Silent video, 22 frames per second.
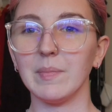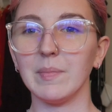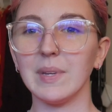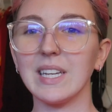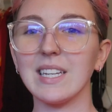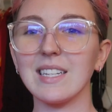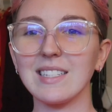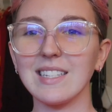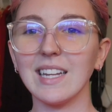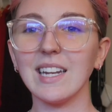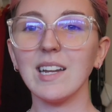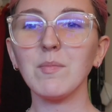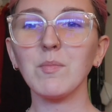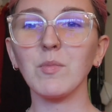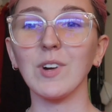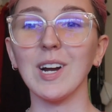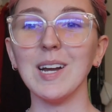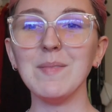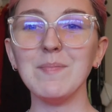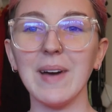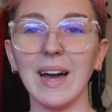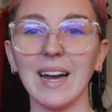Because then I'm
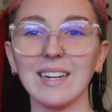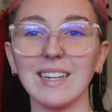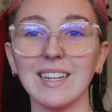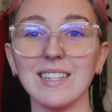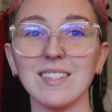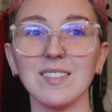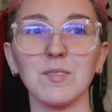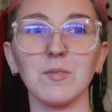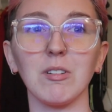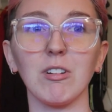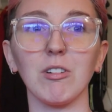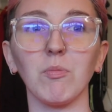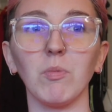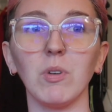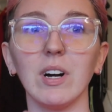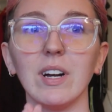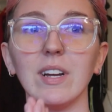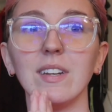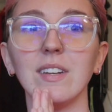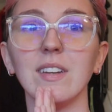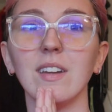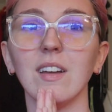right back at square
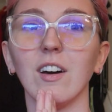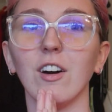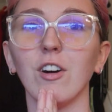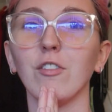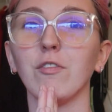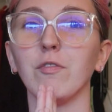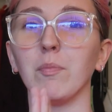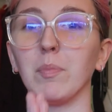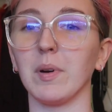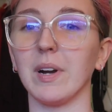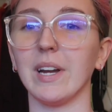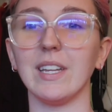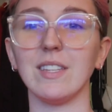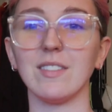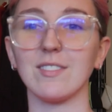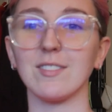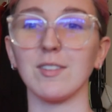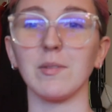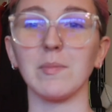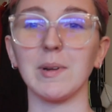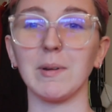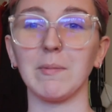one of
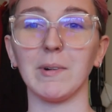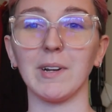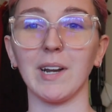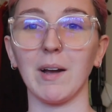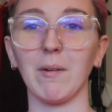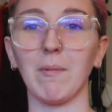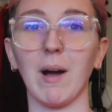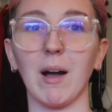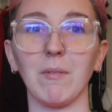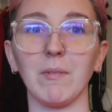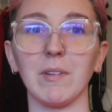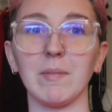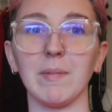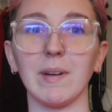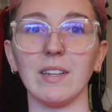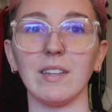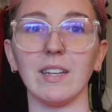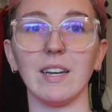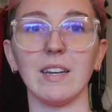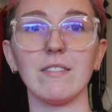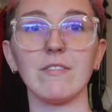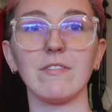brainstorming what I want with my
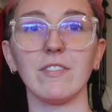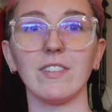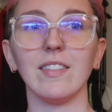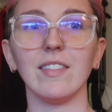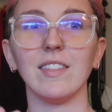life.